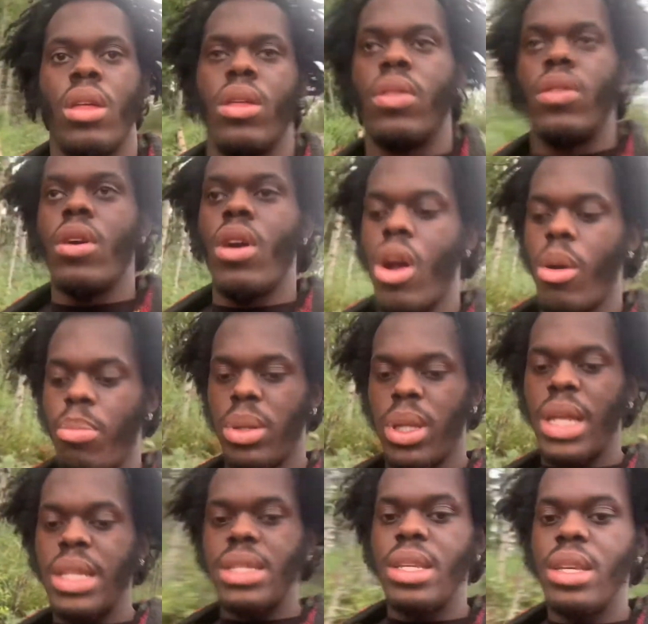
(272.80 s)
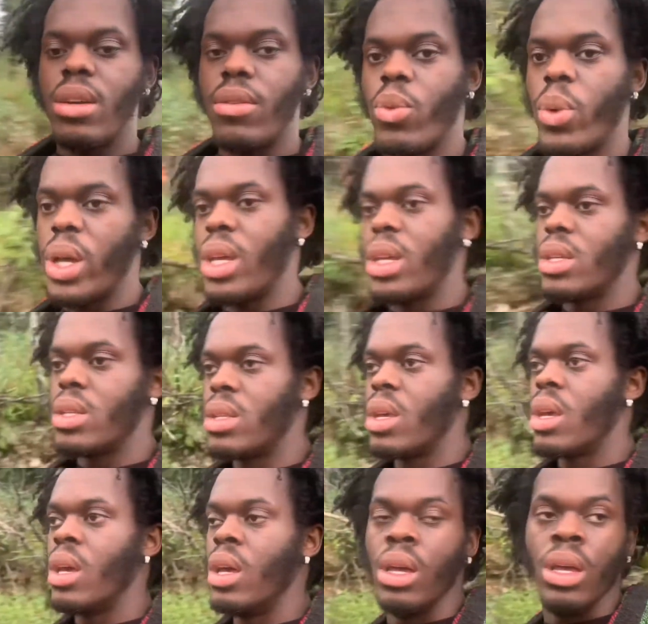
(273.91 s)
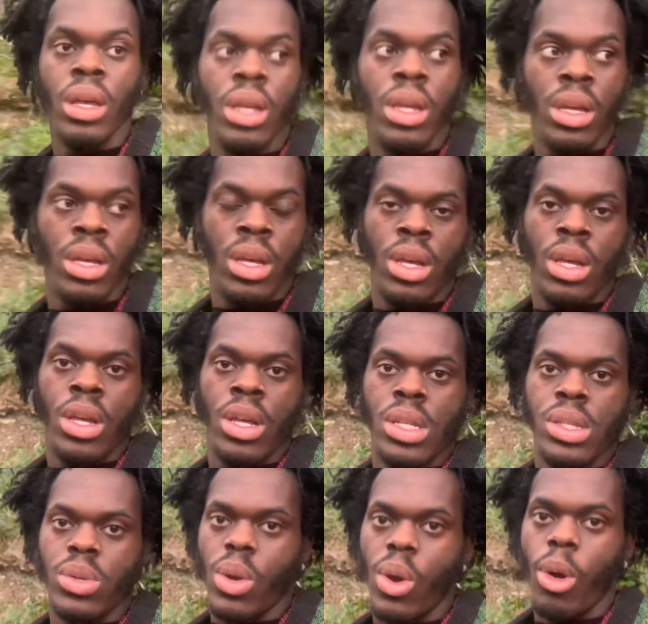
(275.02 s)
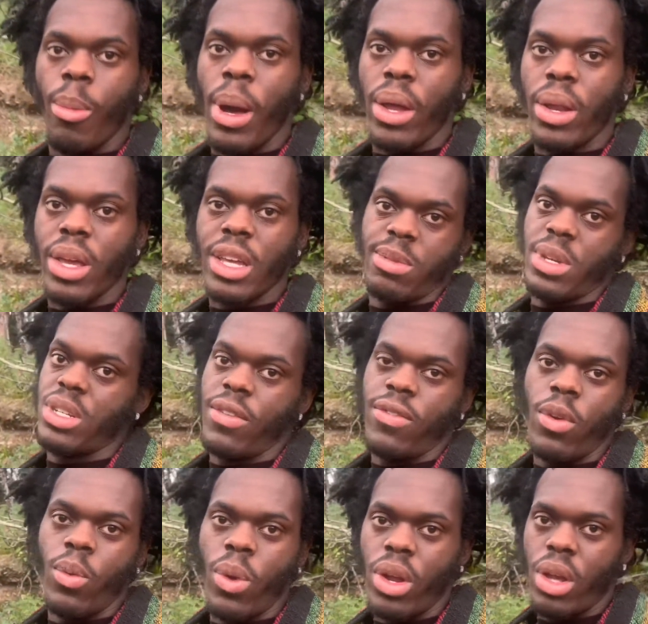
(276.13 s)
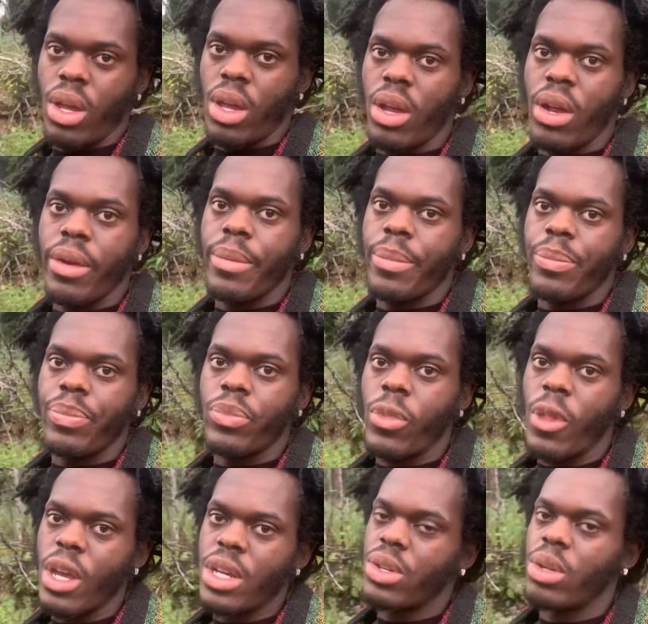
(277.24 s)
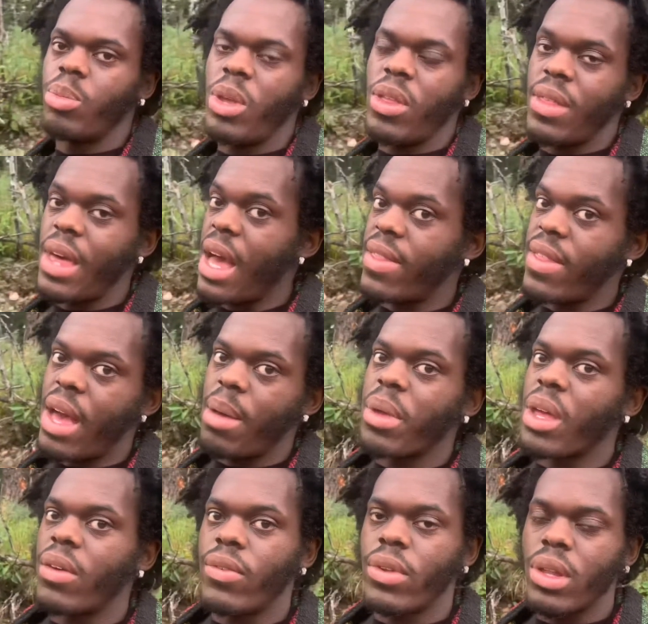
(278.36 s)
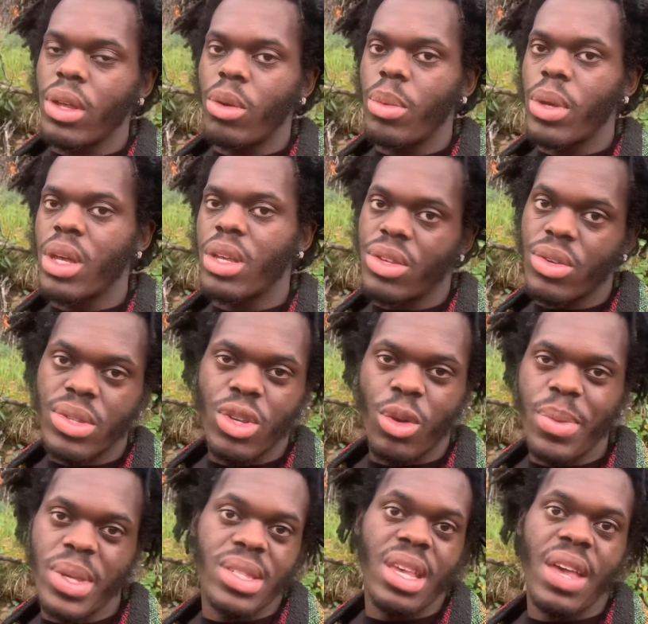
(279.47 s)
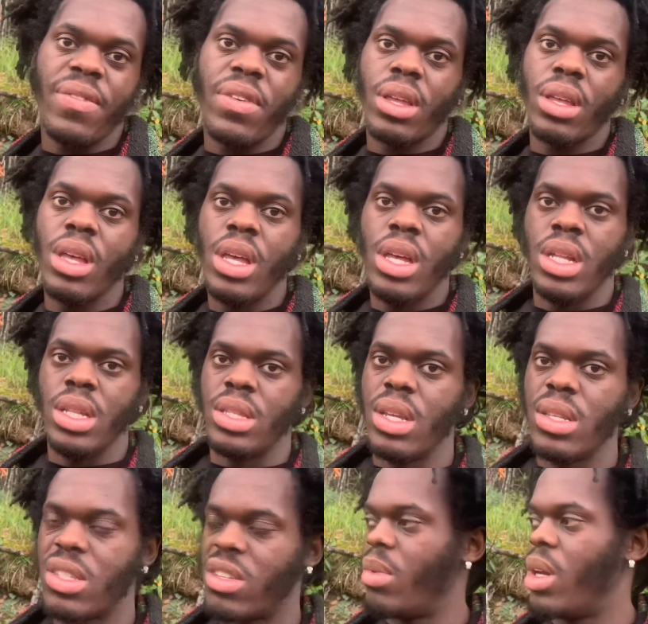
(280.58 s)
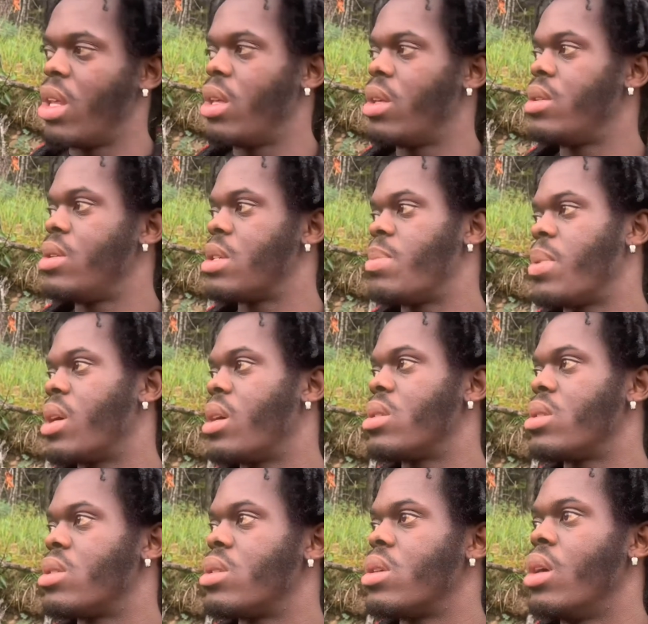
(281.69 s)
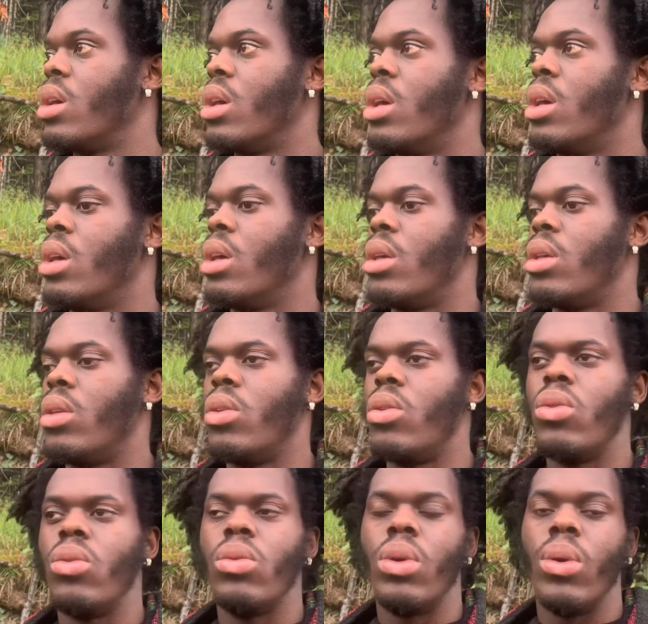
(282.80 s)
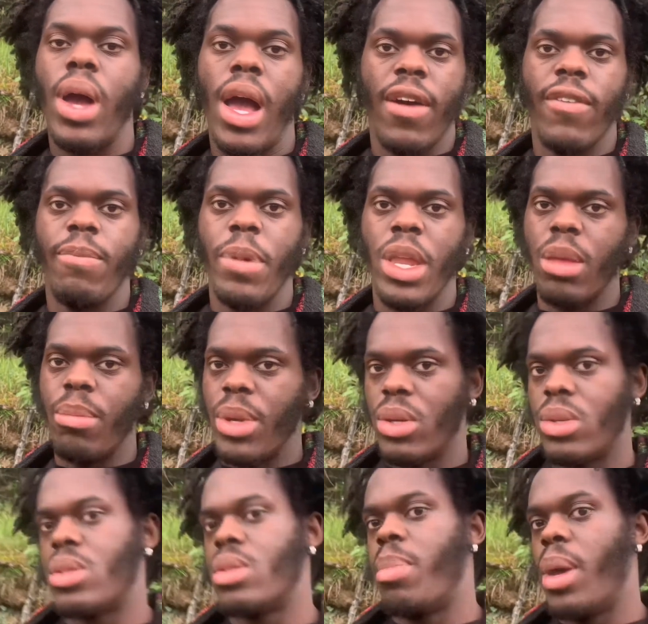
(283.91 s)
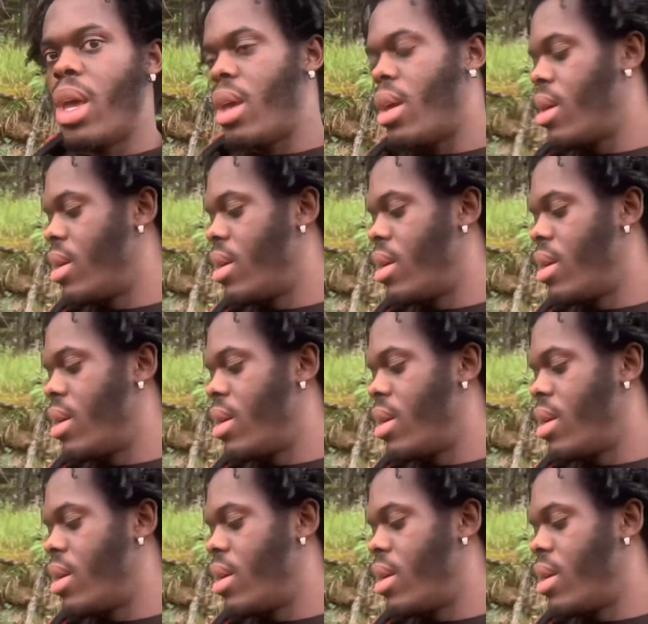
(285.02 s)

there are plenty of ways to go about it, especially if you're working here. It shouldn't be that big of a deal because you'll still be saving tons of money just because you don't have many bills to pay.